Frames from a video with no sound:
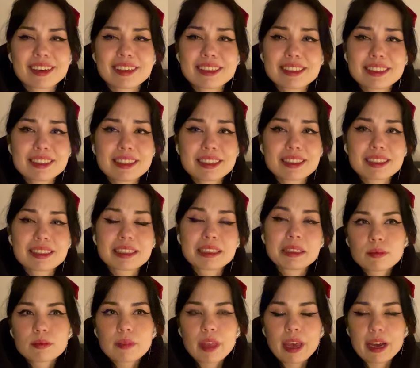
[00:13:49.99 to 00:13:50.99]
It's just
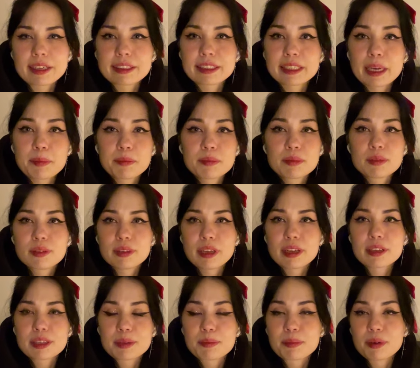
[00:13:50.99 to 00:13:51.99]
accept
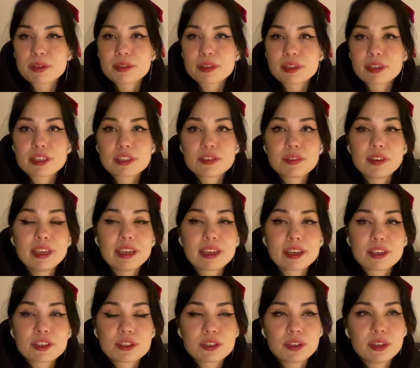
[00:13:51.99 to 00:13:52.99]
that the person is feeling
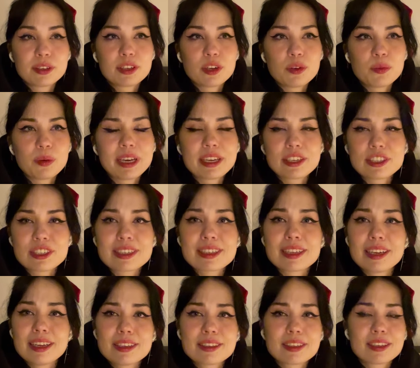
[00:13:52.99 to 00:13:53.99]
a certain way and just
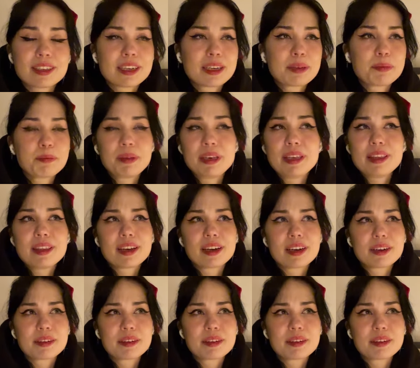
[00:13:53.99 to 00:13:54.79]
listen and be there.